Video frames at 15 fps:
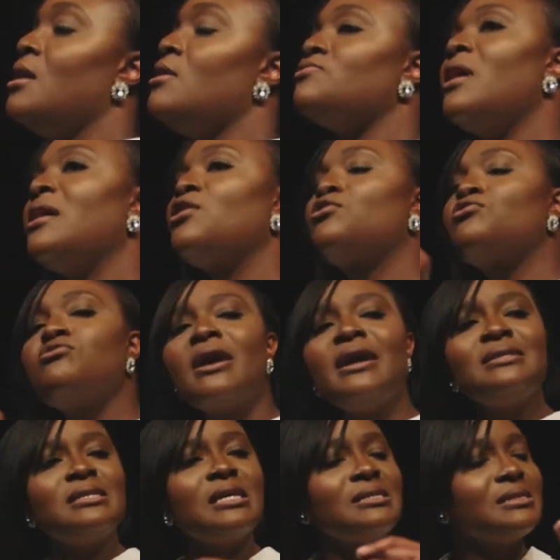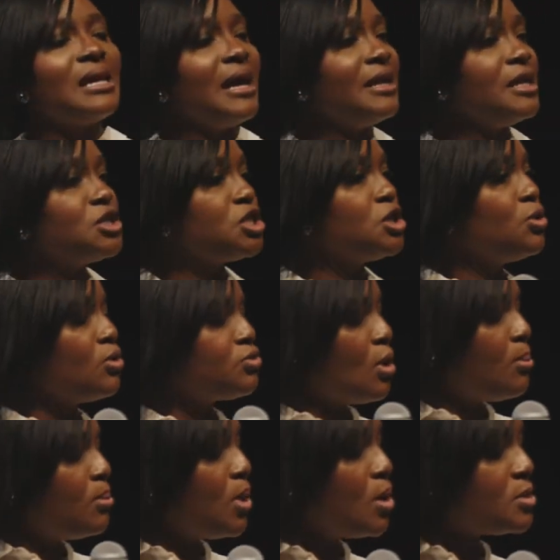The greatest energy or the
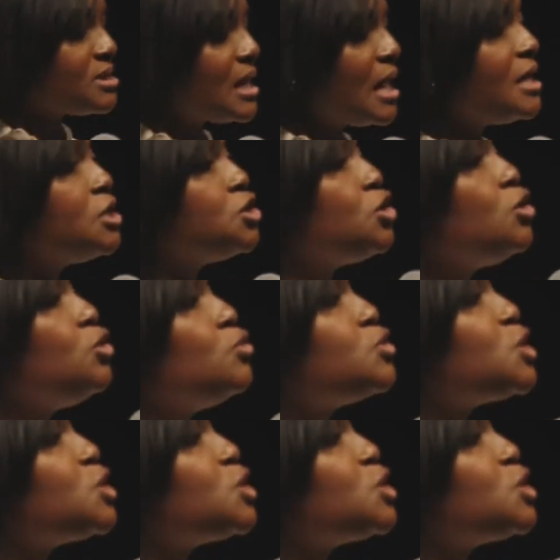most energy you